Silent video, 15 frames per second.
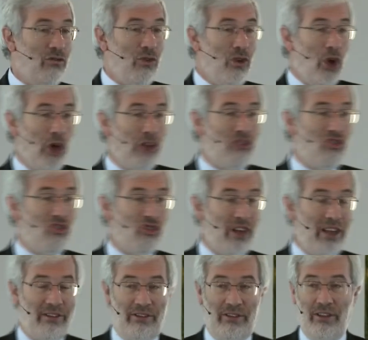do not
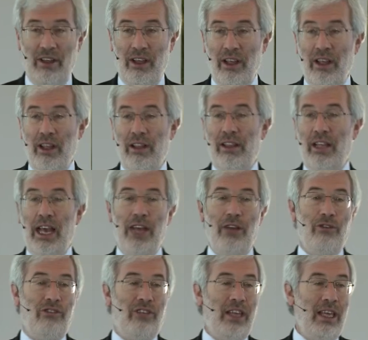trust the
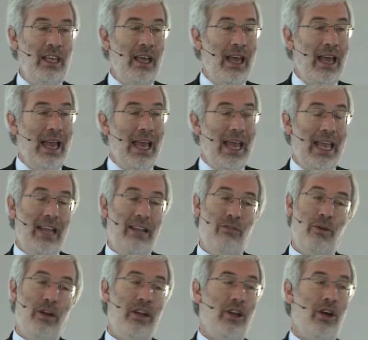IoT, it
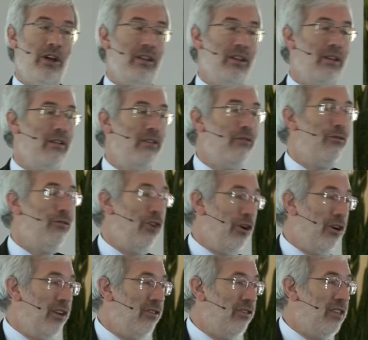will not
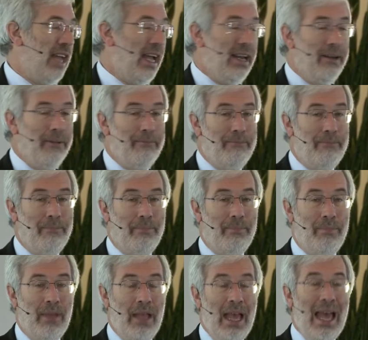flourish then.
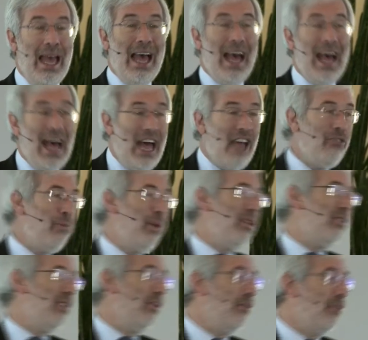
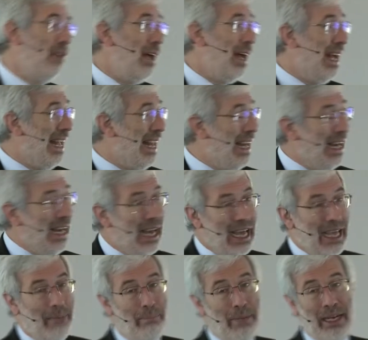Aspects of
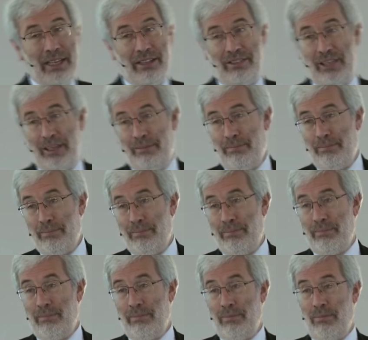liability,
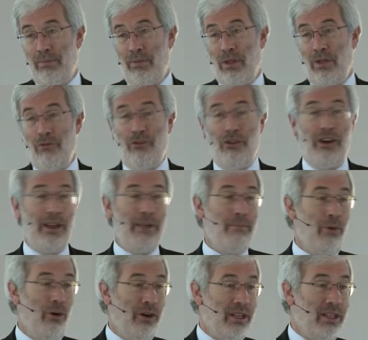very
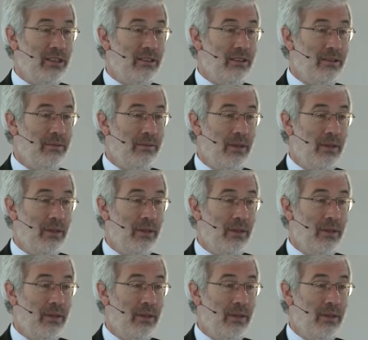important.